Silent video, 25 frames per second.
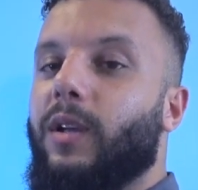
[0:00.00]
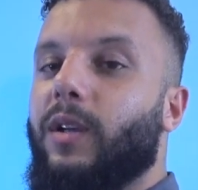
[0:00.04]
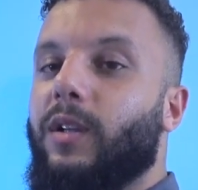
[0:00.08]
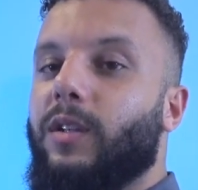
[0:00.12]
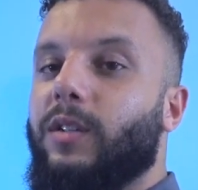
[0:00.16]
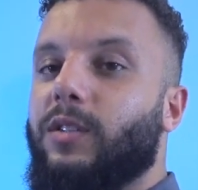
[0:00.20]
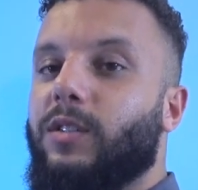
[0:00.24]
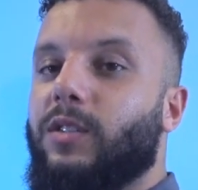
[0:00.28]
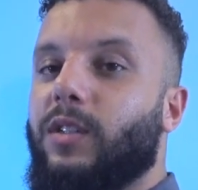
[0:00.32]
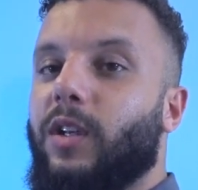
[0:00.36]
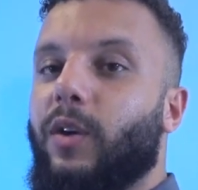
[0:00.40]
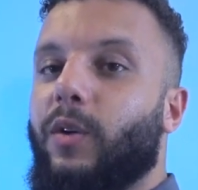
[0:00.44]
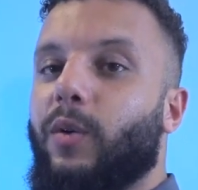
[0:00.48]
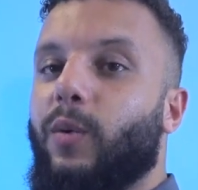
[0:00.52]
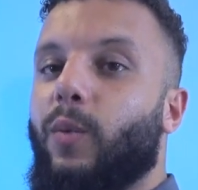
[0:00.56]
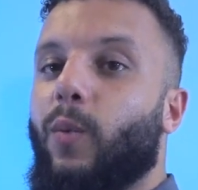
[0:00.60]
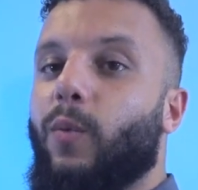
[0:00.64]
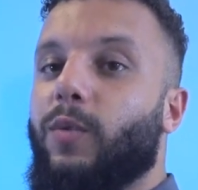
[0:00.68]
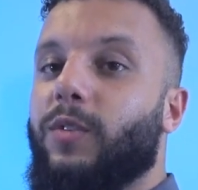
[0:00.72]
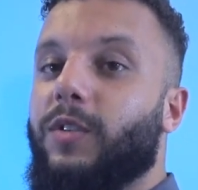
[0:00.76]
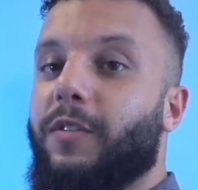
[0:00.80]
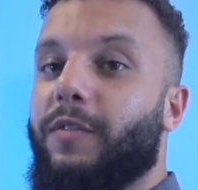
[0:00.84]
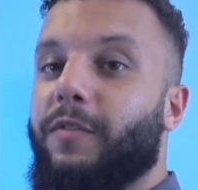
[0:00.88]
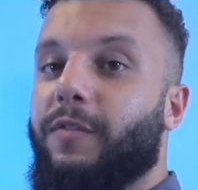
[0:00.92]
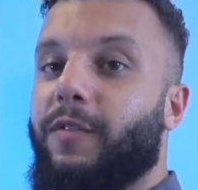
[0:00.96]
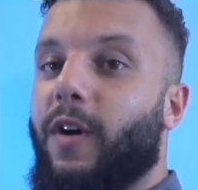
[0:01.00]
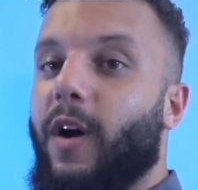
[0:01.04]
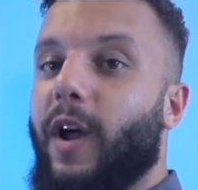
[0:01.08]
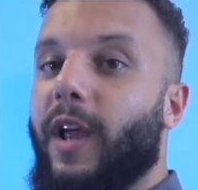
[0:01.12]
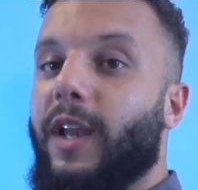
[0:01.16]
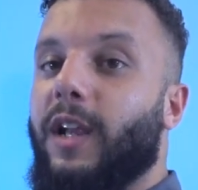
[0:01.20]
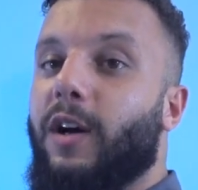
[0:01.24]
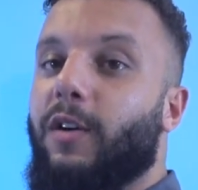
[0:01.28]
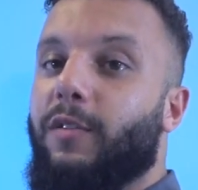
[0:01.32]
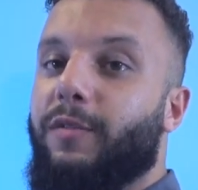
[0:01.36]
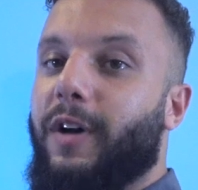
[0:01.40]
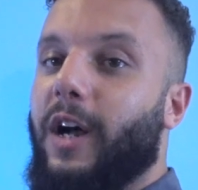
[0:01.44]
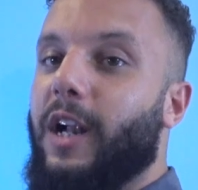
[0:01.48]
So to find
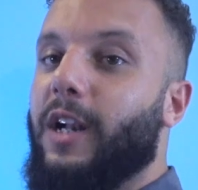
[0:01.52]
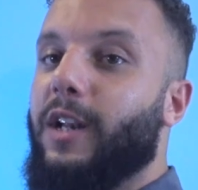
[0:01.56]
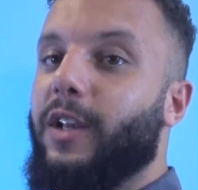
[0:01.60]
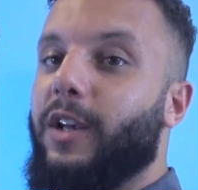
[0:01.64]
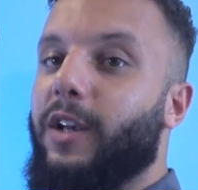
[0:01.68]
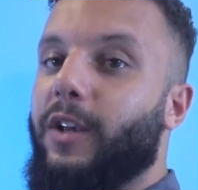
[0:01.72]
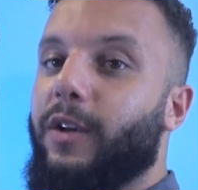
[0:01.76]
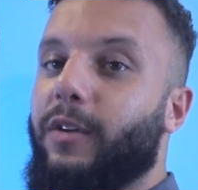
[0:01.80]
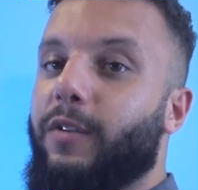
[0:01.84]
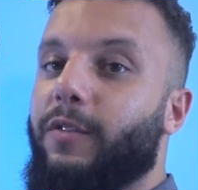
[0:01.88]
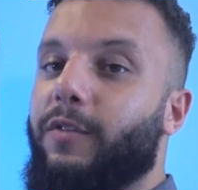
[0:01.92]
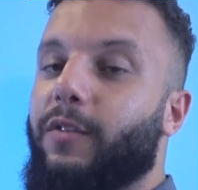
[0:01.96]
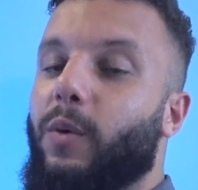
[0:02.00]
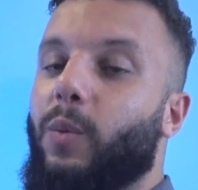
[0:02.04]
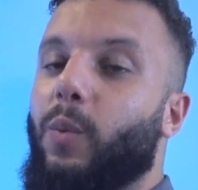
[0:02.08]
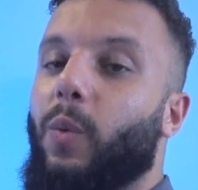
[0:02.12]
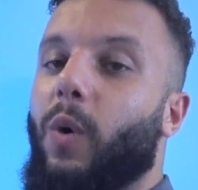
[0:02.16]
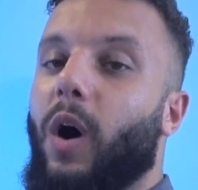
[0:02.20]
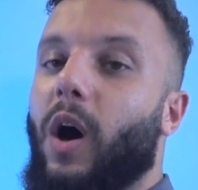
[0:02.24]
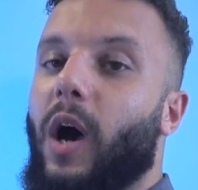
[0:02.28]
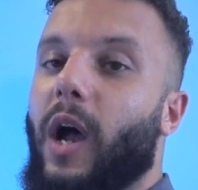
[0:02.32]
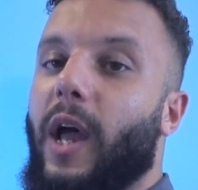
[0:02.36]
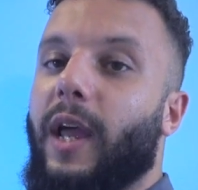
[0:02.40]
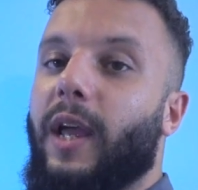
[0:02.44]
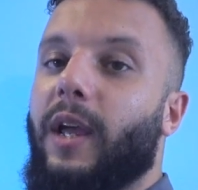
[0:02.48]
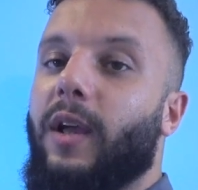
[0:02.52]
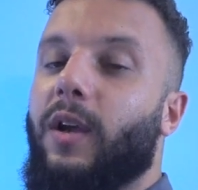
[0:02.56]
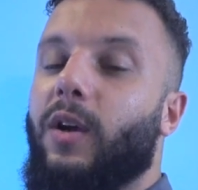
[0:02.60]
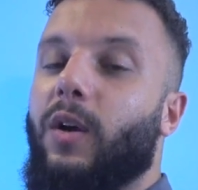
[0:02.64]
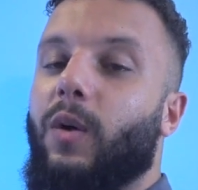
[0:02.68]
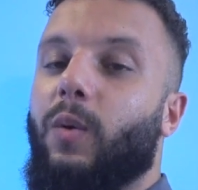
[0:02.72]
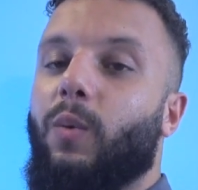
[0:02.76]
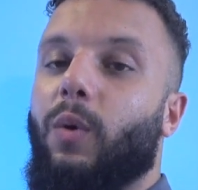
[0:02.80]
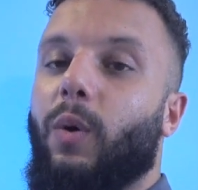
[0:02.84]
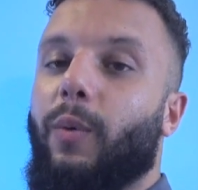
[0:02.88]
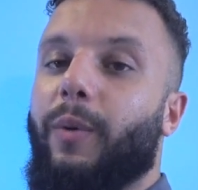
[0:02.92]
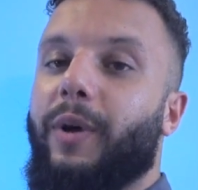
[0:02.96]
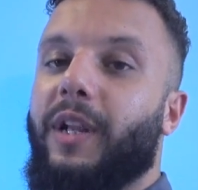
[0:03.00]
our value for y,
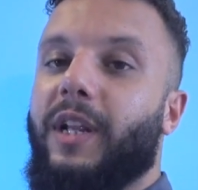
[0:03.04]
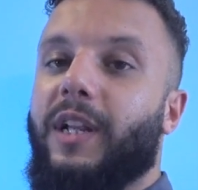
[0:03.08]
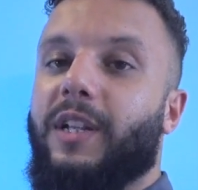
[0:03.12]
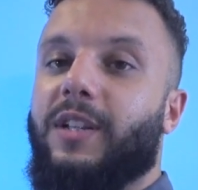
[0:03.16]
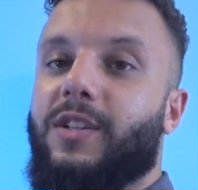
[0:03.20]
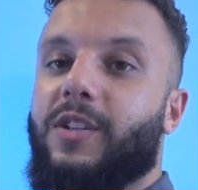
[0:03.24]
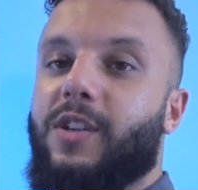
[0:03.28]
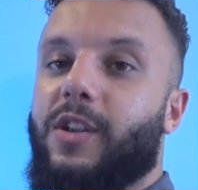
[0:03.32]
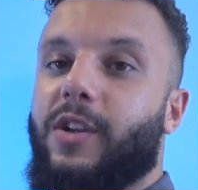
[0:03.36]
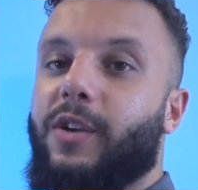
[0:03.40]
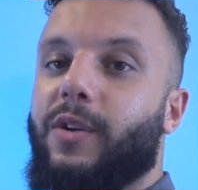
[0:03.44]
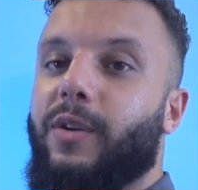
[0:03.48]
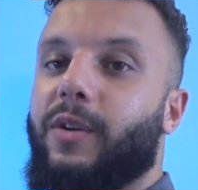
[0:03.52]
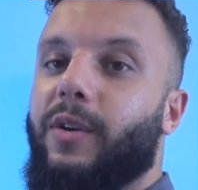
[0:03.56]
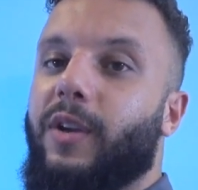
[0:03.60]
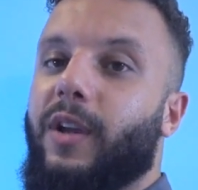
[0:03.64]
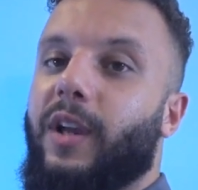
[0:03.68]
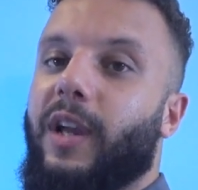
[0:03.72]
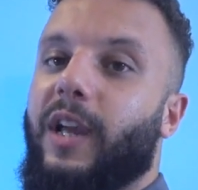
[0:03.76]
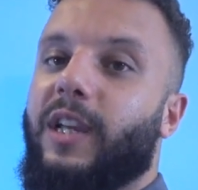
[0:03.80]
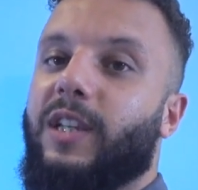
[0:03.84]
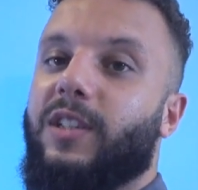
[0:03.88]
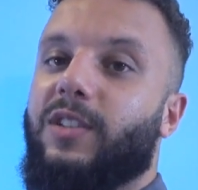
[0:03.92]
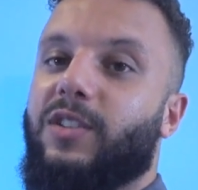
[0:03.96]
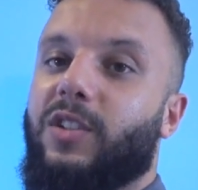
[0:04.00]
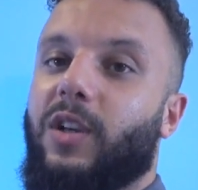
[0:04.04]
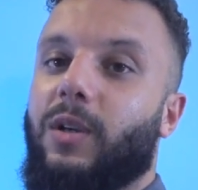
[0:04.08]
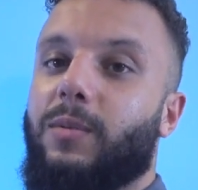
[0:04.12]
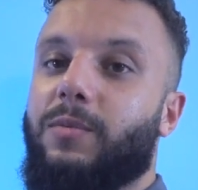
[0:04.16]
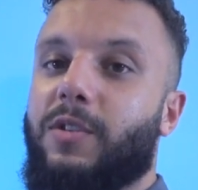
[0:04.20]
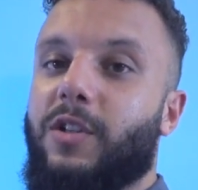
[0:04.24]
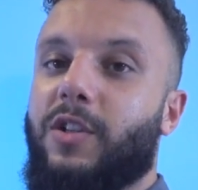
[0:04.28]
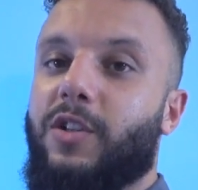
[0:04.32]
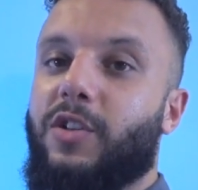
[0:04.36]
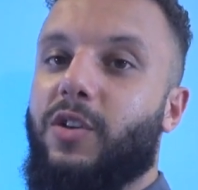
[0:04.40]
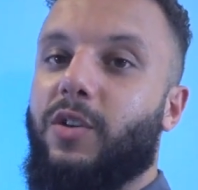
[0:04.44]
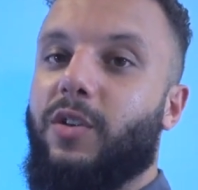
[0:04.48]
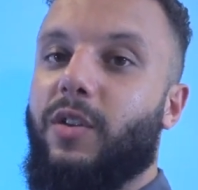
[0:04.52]
what we need to do is
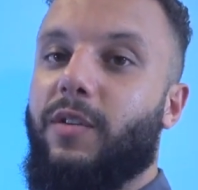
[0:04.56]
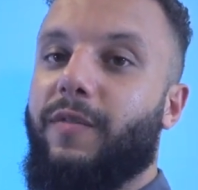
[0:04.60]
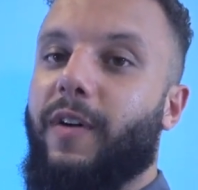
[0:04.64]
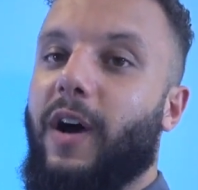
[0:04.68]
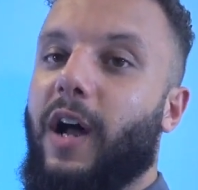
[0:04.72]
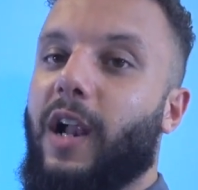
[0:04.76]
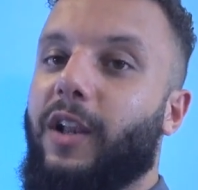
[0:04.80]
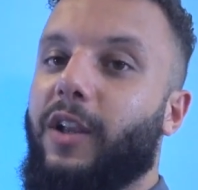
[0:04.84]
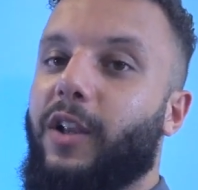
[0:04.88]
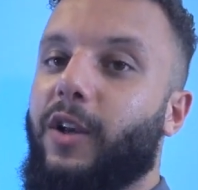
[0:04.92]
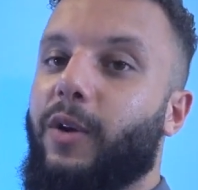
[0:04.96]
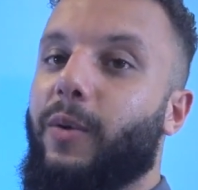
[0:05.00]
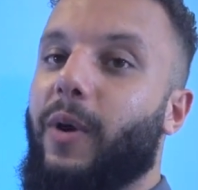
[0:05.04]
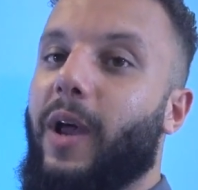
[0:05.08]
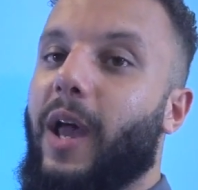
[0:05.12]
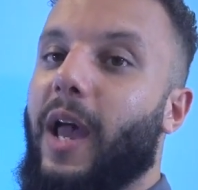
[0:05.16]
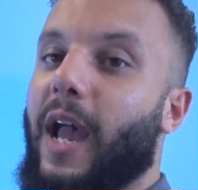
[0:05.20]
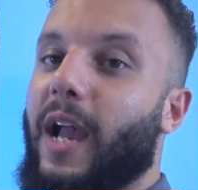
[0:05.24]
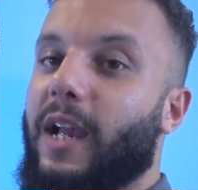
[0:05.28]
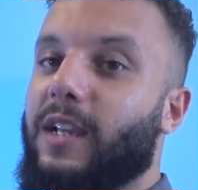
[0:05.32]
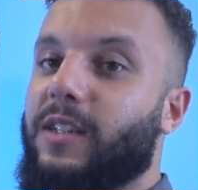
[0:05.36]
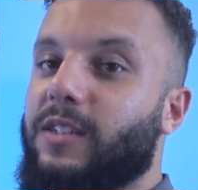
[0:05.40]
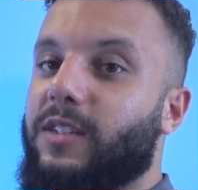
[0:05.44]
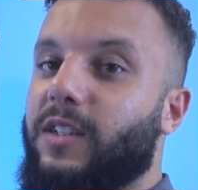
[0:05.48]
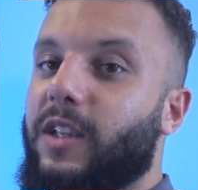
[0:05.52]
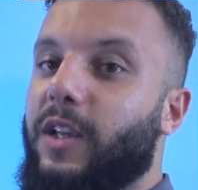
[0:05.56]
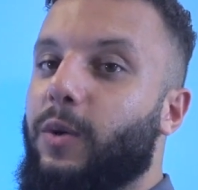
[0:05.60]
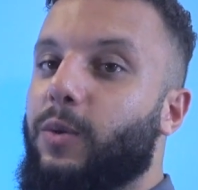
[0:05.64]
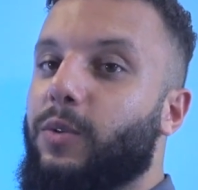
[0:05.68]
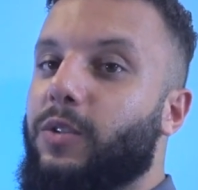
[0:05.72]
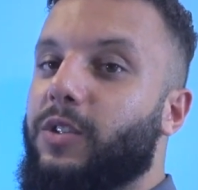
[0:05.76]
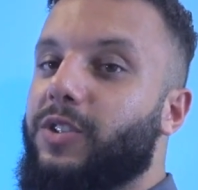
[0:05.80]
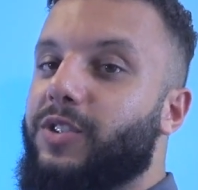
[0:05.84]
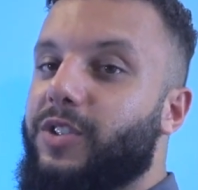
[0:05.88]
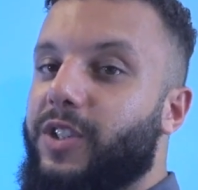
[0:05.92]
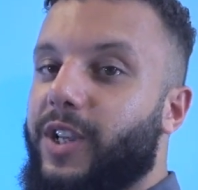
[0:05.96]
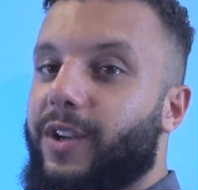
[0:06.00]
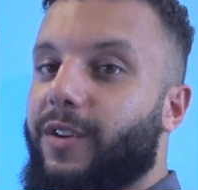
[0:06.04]
substitute the value x is equal
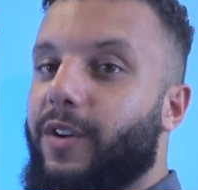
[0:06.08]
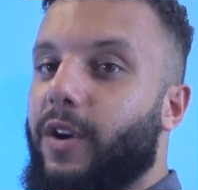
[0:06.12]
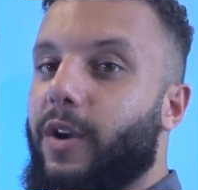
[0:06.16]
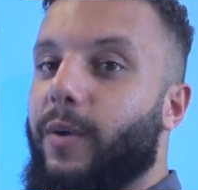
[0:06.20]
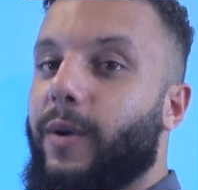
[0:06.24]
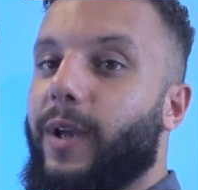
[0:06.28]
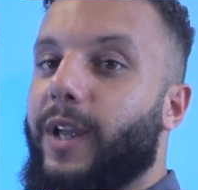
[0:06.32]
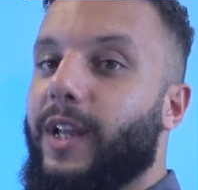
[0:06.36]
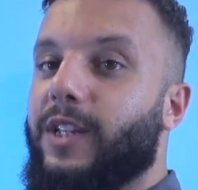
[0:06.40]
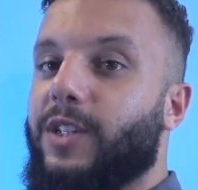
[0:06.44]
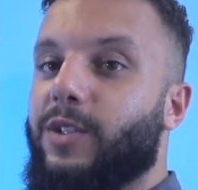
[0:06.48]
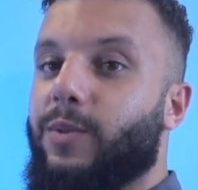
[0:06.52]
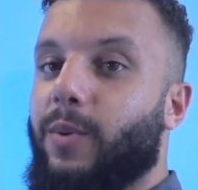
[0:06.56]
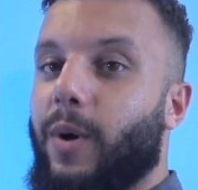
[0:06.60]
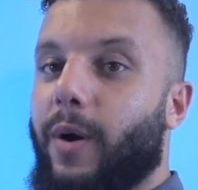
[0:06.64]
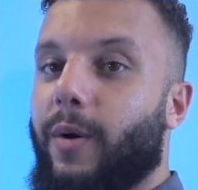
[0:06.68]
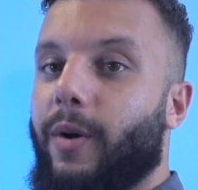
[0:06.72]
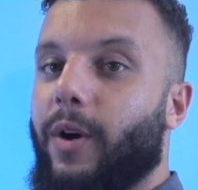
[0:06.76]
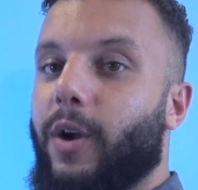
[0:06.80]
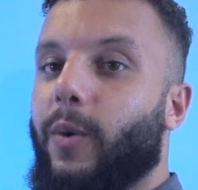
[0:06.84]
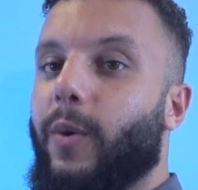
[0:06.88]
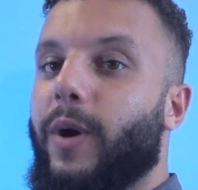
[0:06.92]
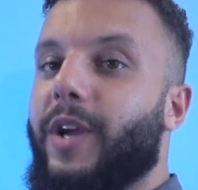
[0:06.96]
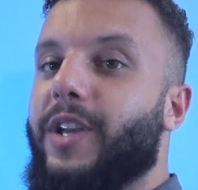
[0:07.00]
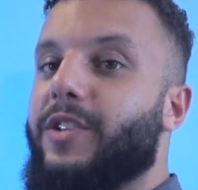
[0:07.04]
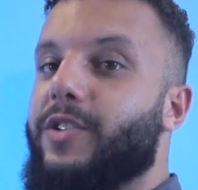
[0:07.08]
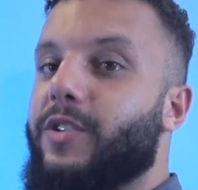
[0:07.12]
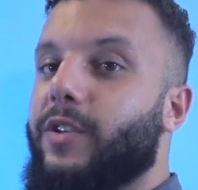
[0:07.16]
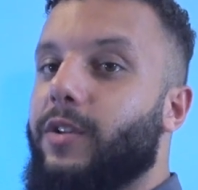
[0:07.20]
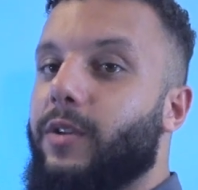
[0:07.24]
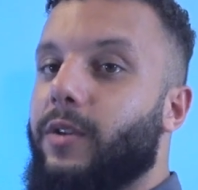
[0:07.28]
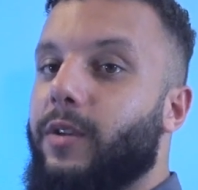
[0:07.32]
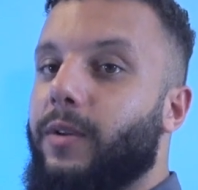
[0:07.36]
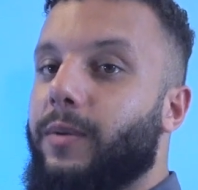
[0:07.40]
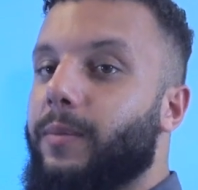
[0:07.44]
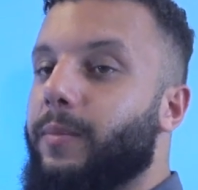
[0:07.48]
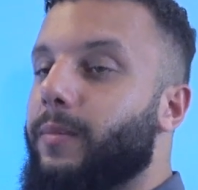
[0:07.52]
to 0 into our equation.